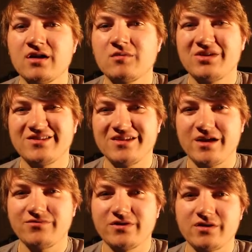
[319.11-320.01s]
because it
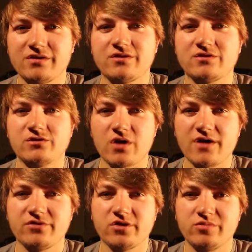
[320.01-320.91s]
emphasizes
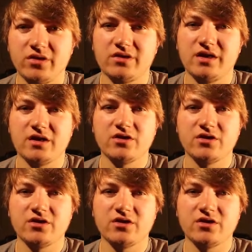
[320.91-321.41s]
driver ability,